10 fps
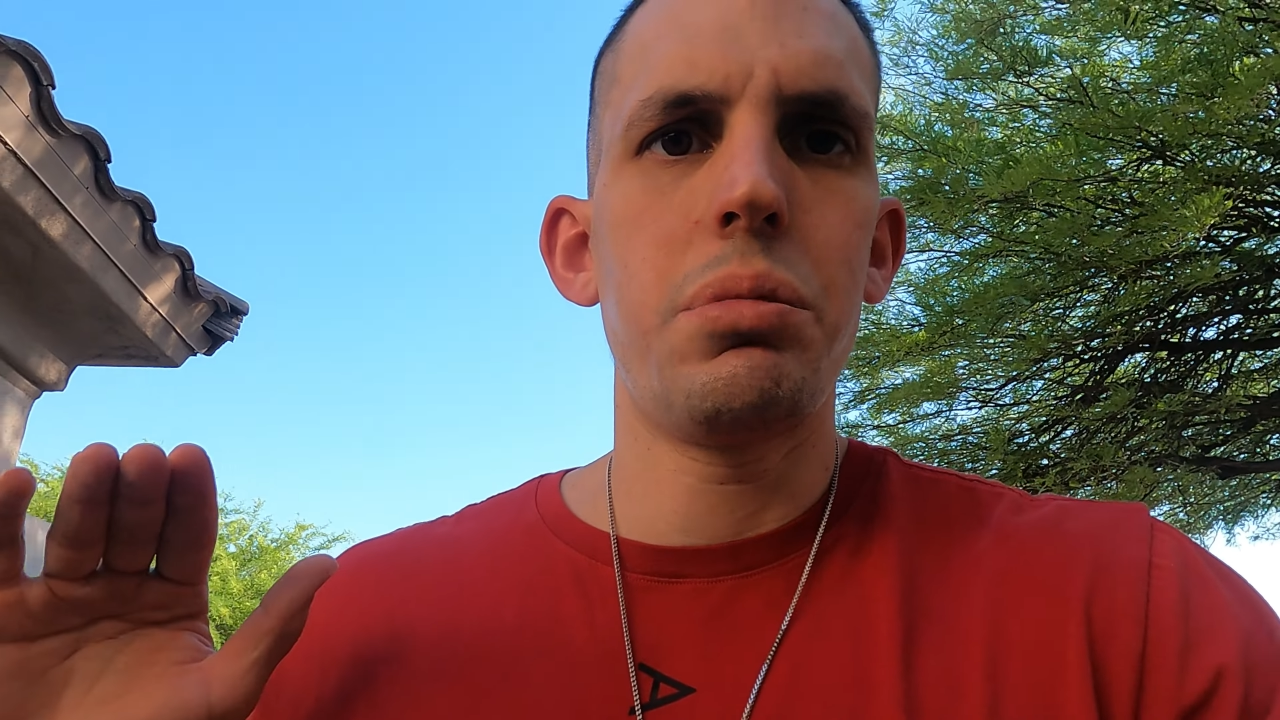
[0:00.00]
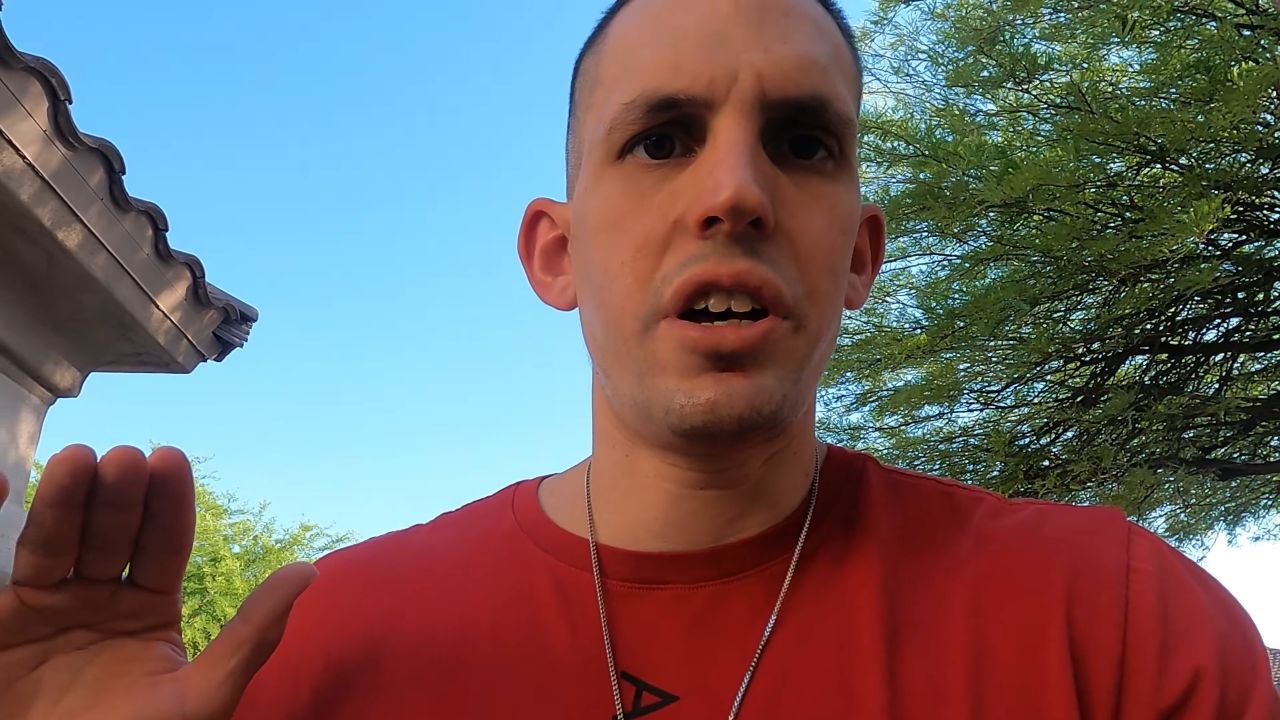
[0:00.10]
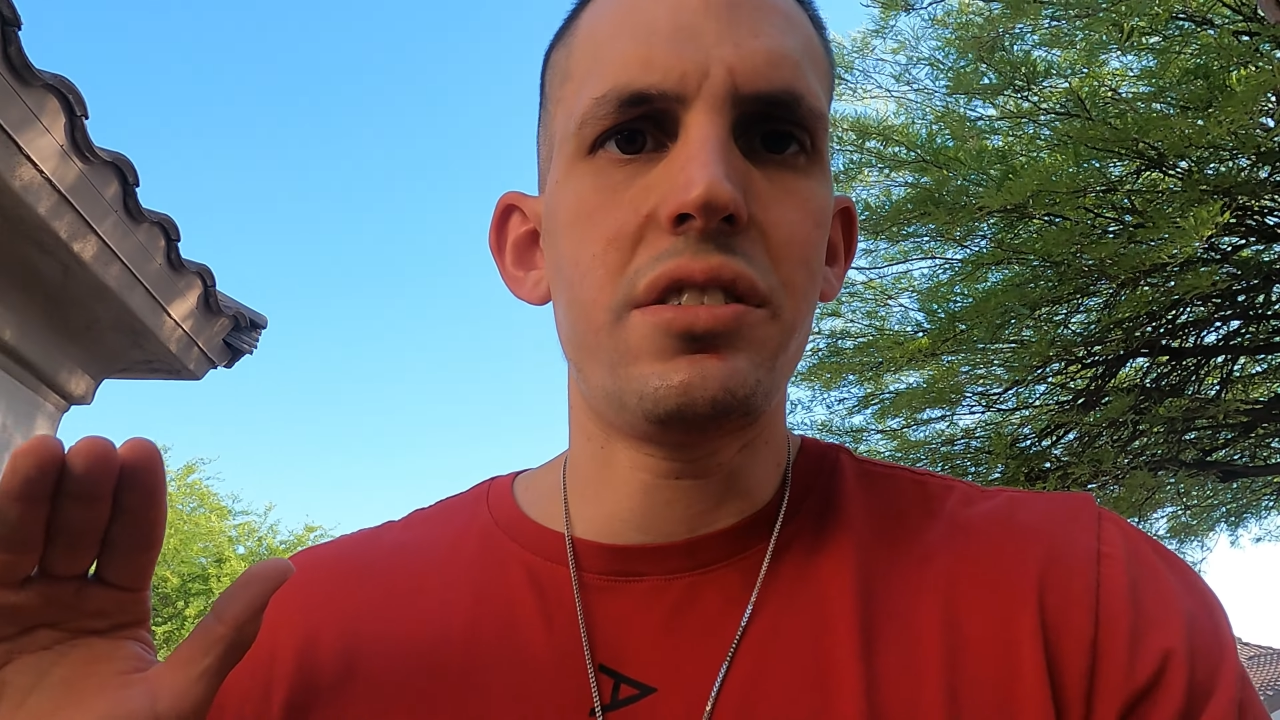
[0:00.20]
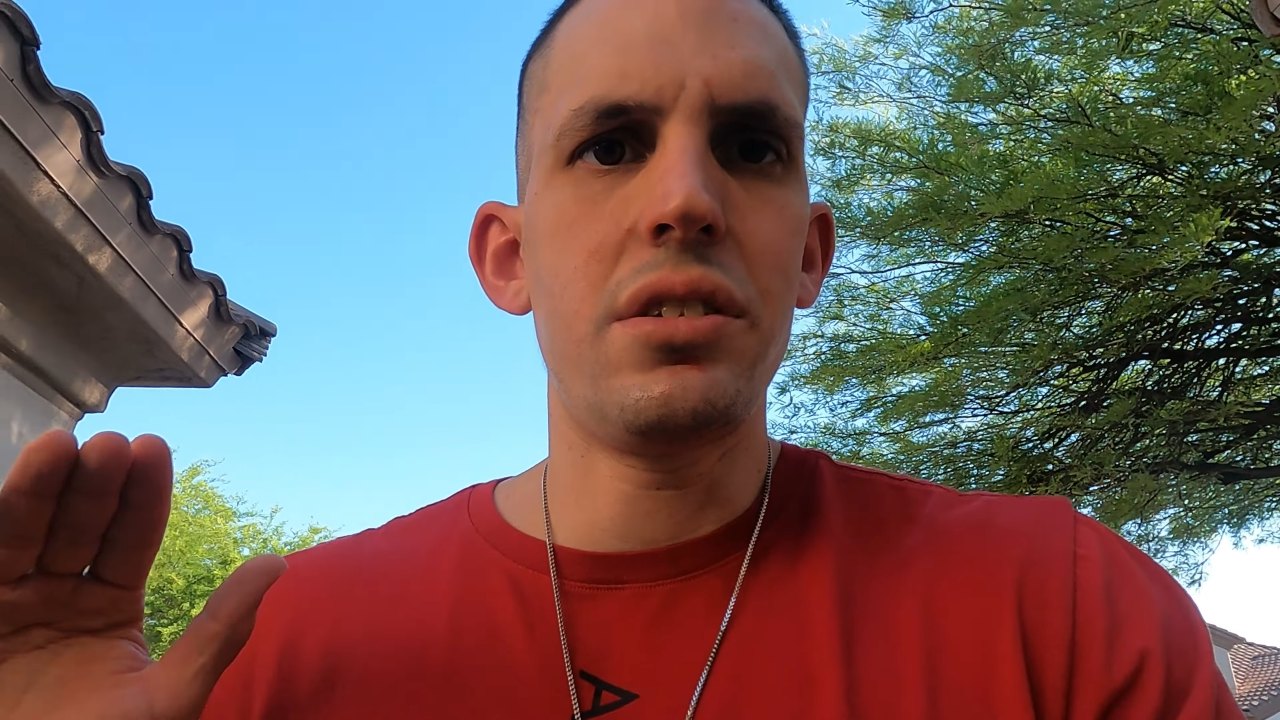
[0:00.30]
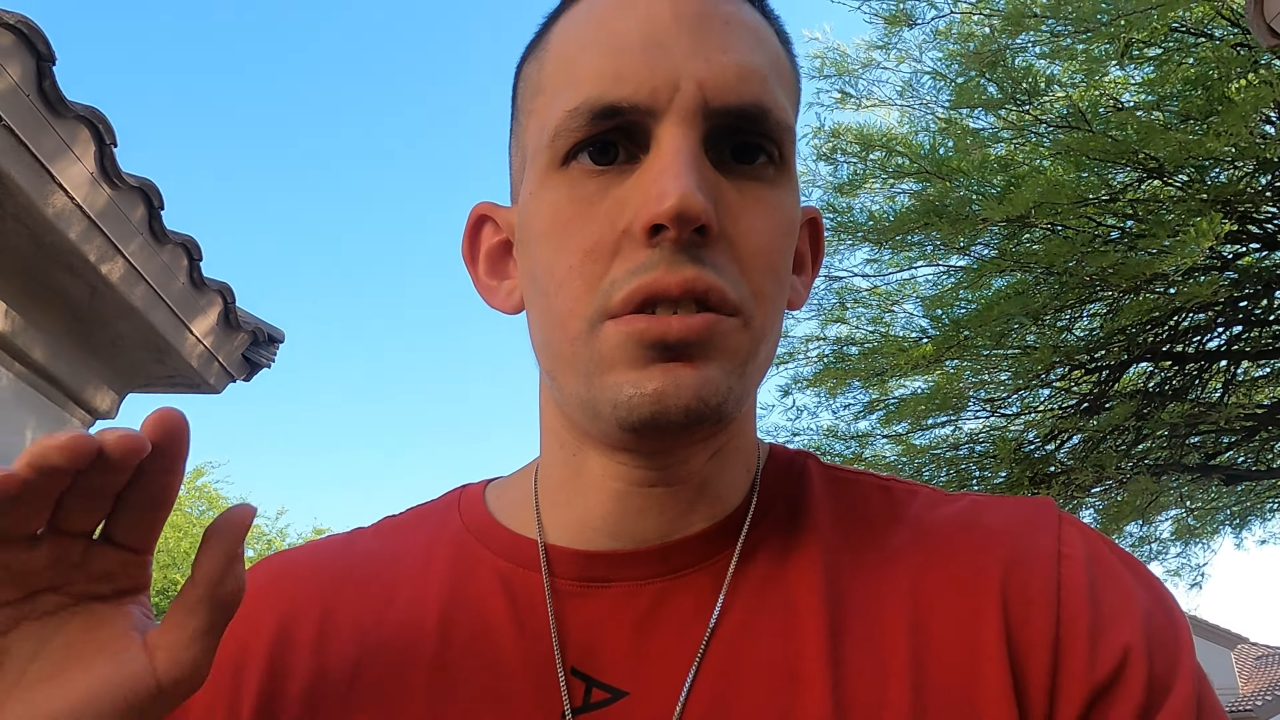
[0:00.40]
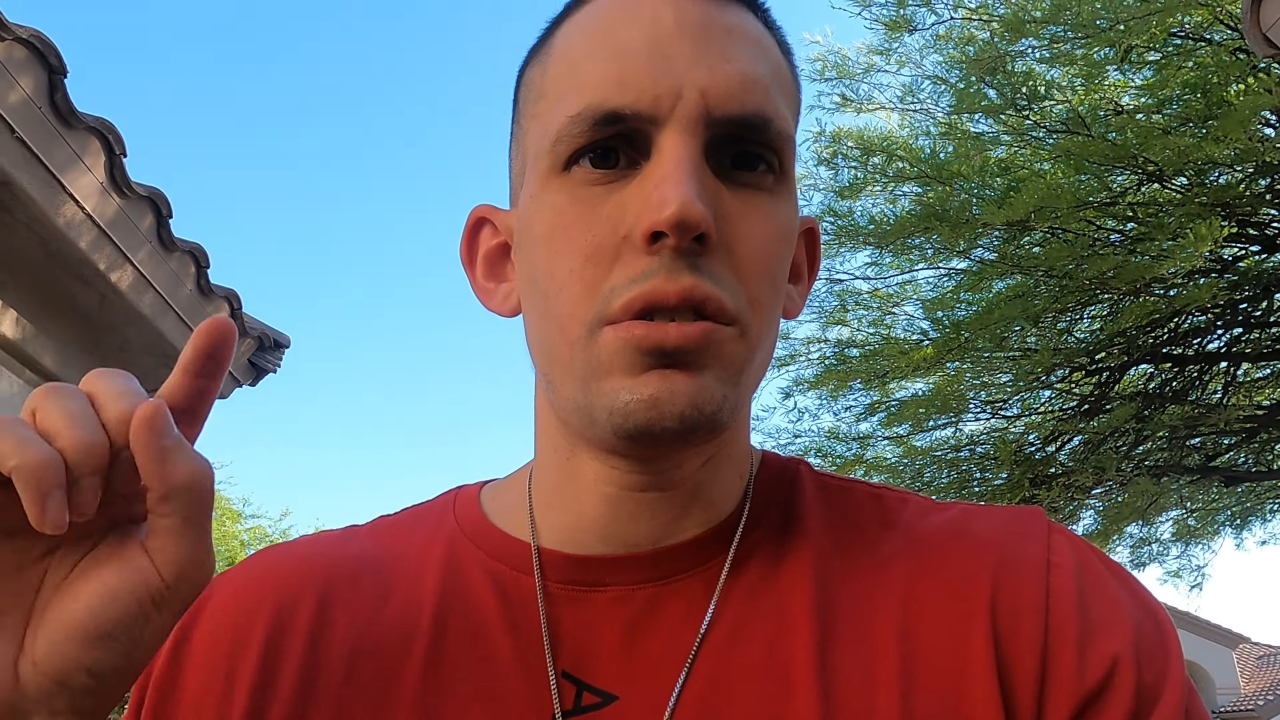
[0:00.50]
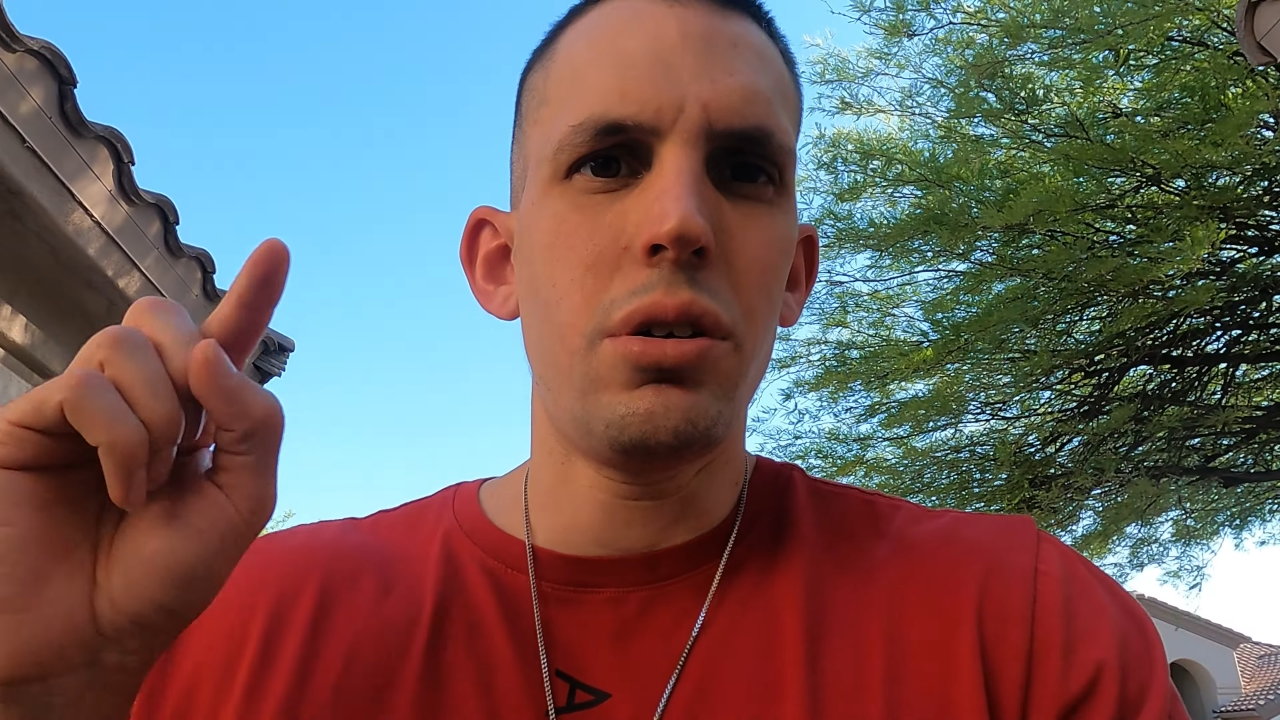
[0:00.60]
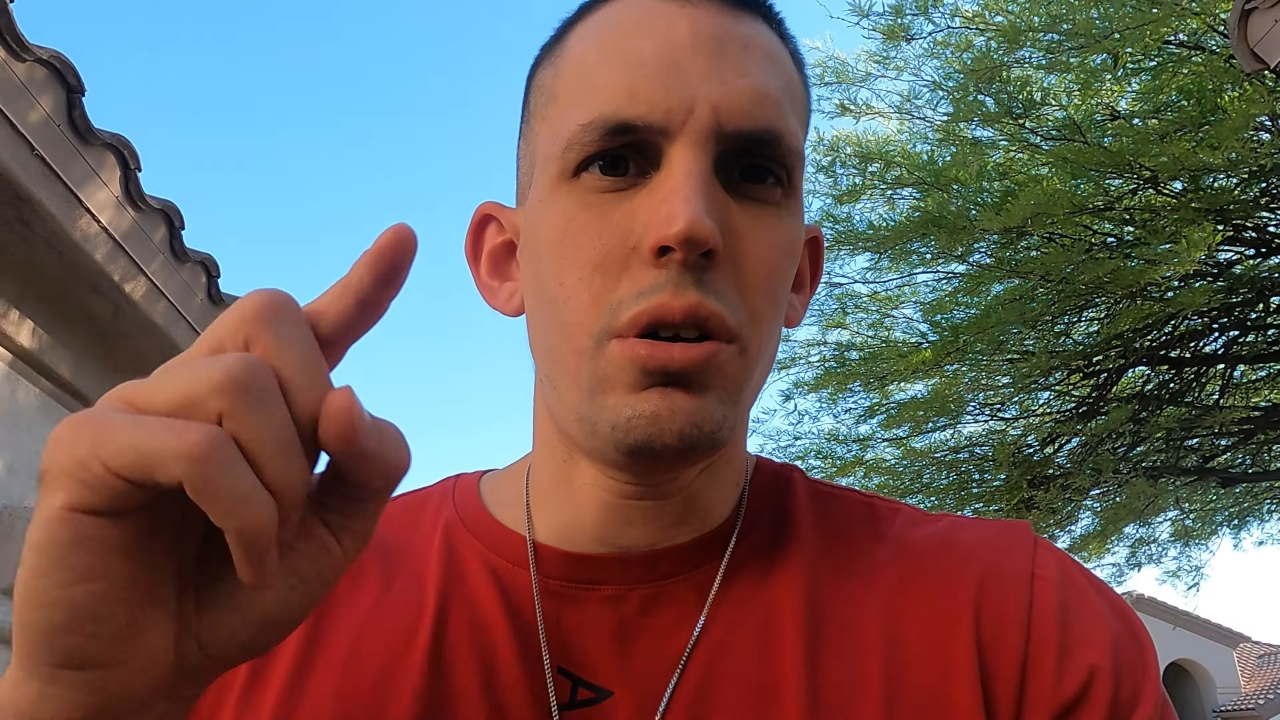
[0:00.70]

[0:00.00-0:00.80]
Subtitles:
blessings.